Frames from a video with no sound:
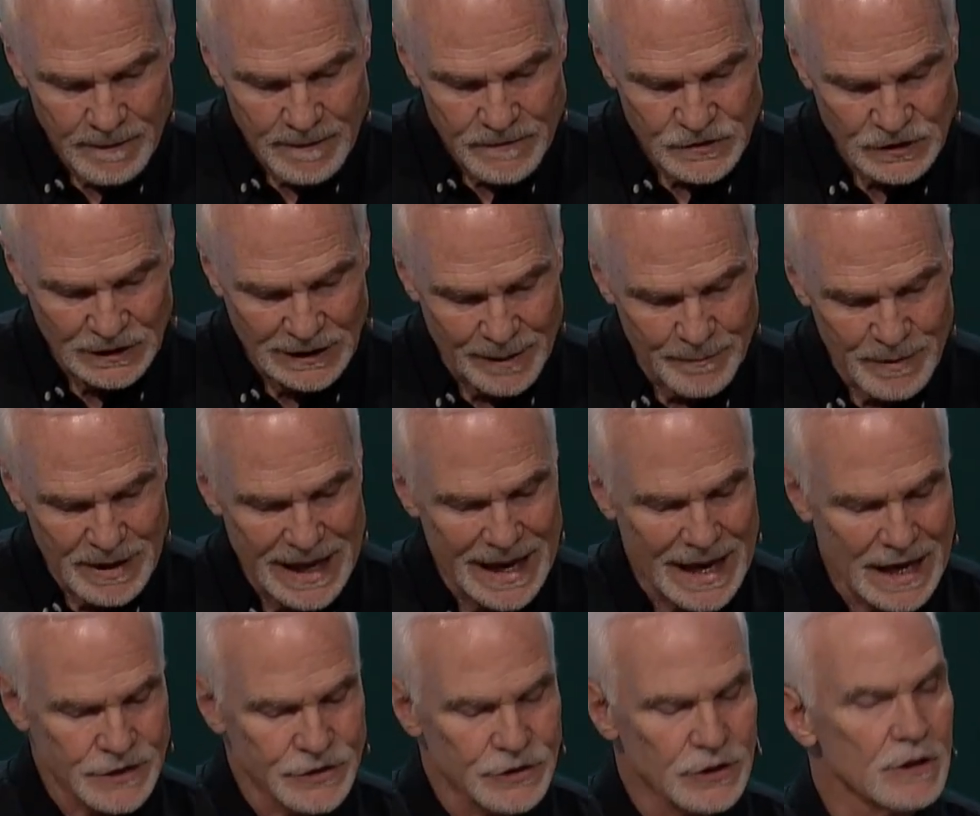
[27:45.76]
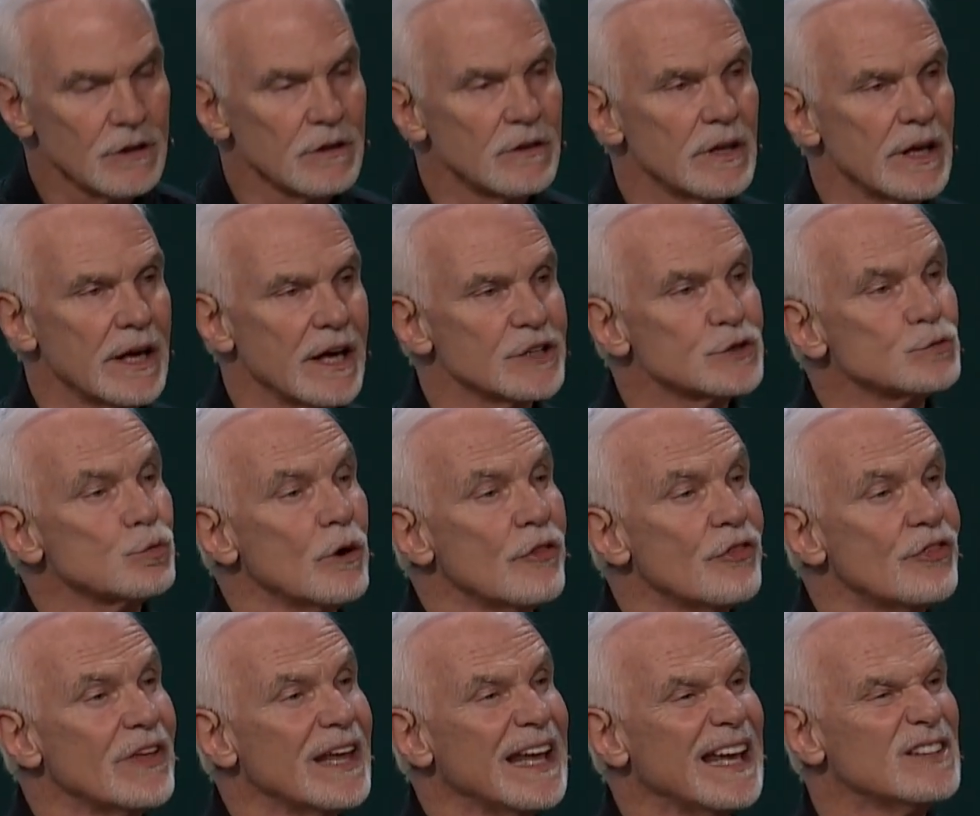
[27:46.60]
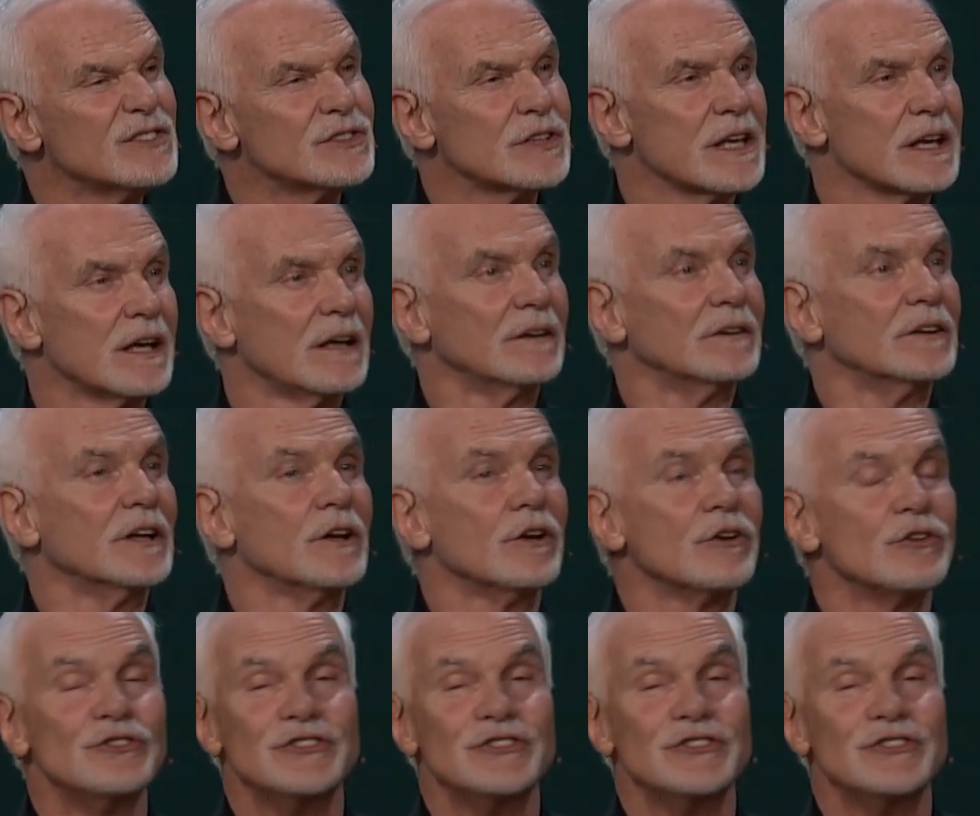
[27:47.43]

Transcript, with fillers: So let me ask you this when things get a little